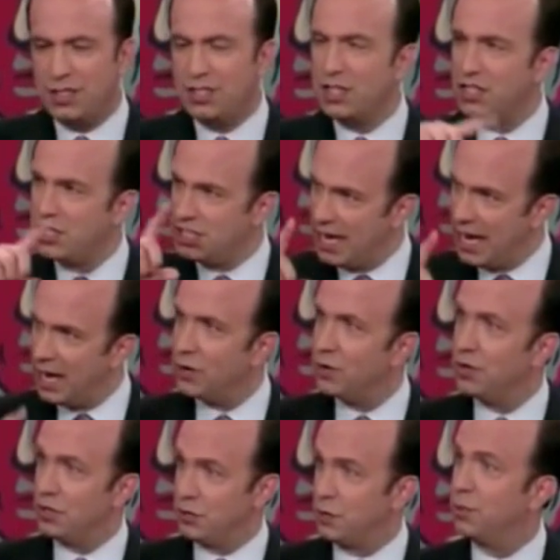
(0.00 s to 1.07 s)
this is a
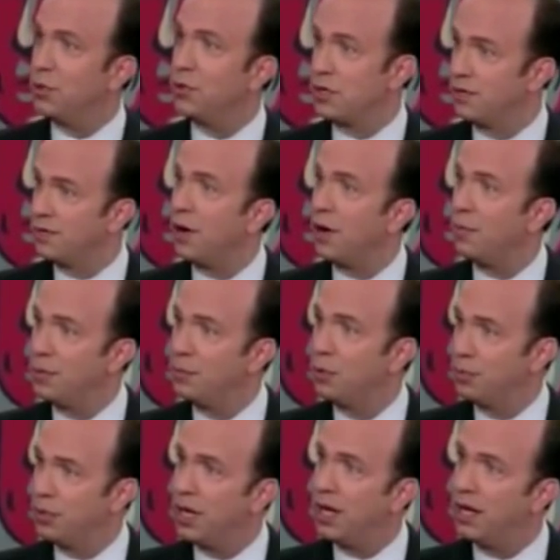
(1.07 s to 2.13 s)
standard distribution of how
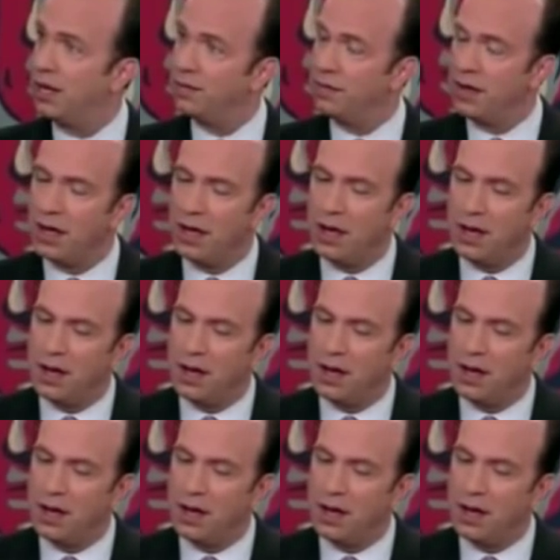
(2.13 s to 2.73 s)
people behave.